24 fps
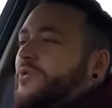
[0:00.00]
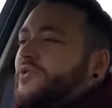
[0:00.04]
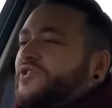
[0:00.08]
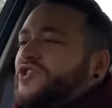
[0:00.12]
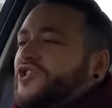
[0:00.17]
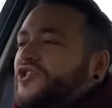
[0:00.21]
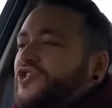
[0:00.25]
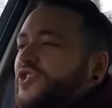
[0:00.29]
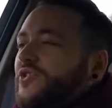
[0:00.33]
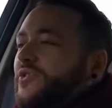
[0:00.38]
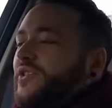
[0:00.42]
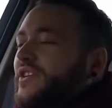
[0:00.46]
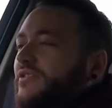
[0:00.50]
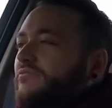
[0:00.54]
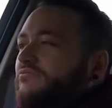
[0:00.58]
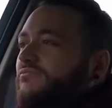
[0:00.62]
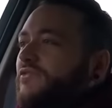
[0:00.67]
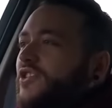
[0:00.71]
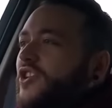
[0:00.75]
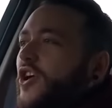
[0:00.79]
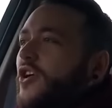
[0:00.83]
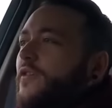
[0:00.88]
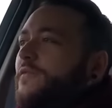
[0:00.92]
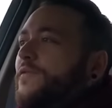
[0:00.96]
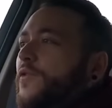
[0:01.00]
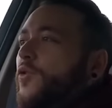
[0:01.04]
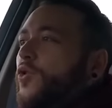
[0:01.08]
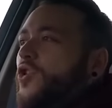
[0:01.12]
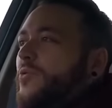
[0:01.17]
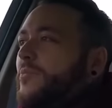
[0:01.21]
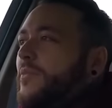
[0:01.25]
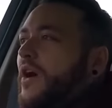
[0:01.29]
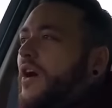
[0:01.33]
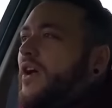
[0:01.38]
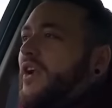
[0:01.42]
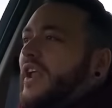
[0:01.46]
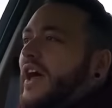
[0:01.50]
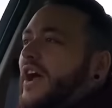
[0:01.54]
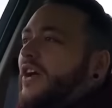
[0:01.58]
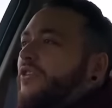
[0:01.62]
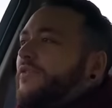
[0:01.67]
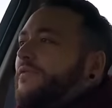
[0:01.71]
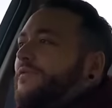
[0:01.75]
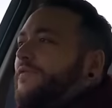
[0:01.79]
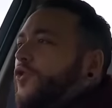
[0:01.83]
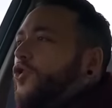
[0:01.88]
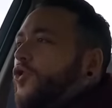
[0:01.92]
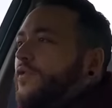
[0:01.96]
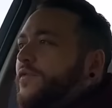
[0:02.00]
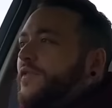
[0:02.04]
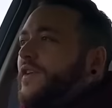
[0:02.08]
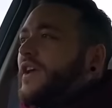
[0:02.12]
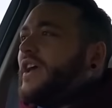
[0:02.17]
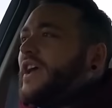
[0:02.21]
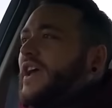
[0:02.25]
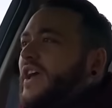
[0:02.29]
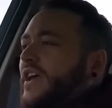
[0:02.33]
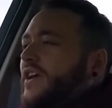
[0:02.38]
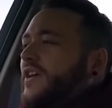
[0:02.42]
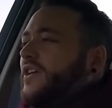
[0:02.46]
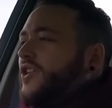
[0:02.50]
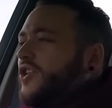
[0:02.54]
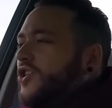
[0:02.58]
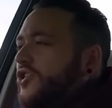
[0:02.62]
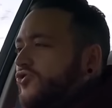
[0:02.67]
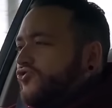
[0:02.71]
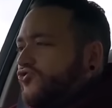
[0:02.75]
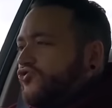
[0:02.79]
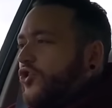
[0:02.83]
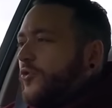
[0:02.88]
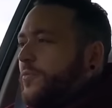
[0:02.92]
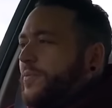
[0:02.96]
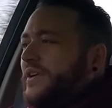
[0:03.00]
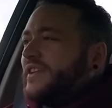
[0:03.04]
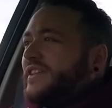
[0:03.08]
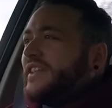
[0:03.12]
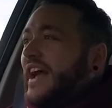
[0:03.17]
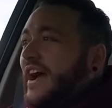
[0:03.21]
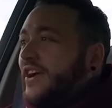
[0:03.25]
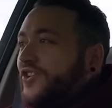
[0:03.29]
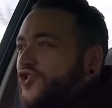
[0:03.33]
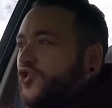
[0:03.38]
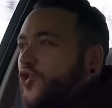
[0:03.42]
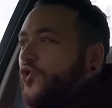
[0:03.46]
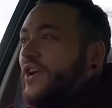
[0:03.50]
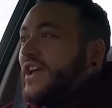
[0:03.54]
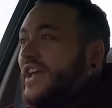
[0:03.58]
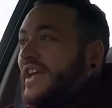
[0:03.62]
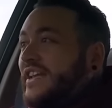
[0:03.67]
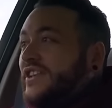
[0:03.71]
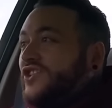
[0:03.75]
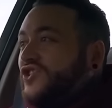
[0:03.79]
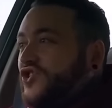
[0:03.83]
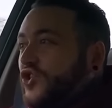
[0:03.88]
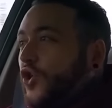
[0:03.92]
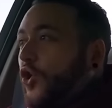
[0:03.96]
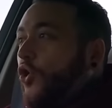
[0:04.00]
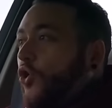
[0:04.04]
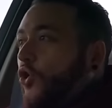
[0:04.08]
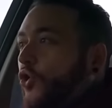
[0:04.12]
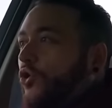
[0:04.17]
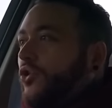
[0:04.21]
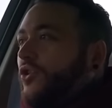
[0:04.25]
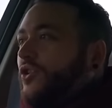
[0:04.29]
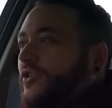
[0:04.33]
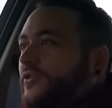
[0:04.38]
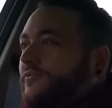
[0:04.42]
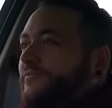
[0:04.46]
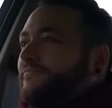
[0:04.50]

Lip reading: as you're doing, you know, 40 mile an hour in 4th gear, drop it down, you're in torque